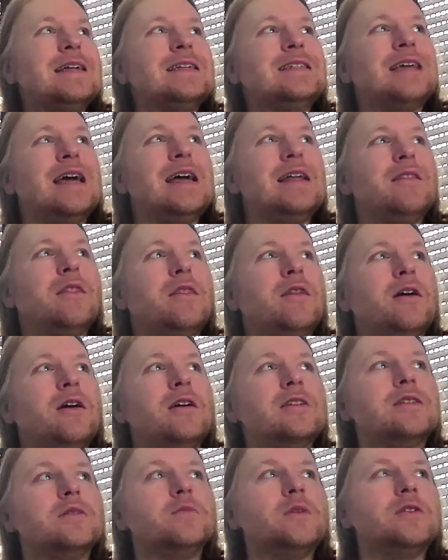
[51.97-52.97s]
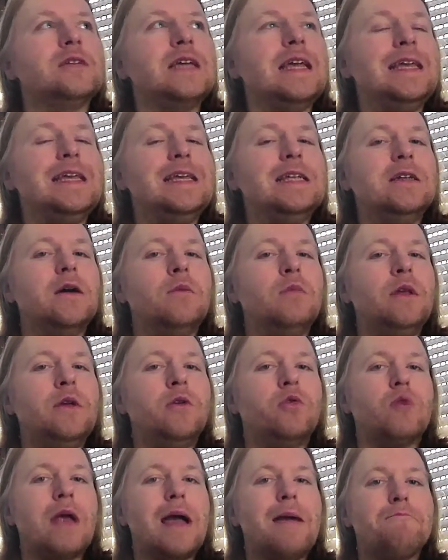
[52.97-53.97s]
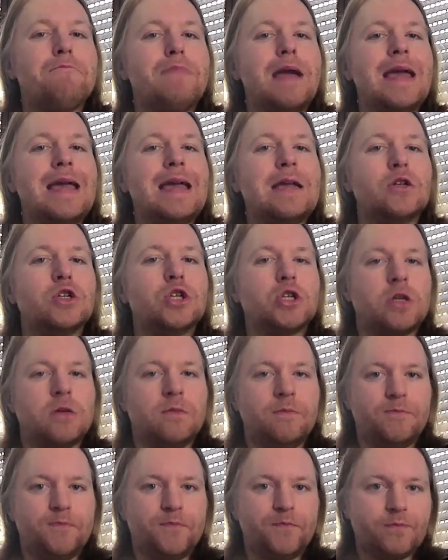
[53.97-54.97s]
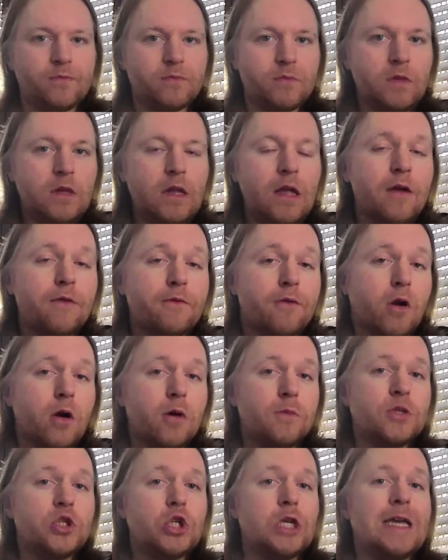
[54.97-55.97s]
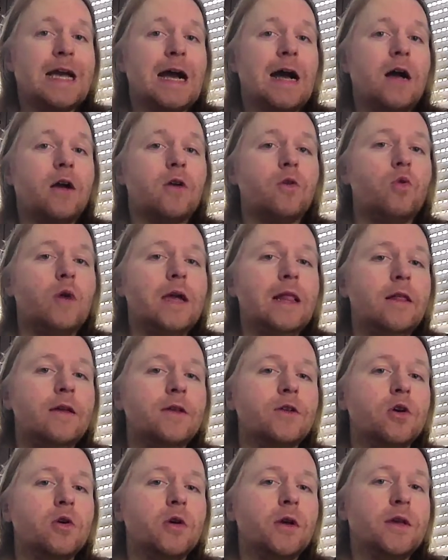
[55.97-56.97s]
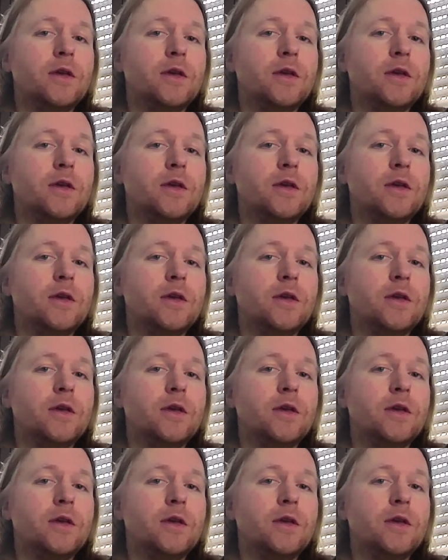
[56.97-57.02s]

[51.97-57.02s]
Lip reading: 10 thoughts about AEW Rampage from Chicago, Illinois.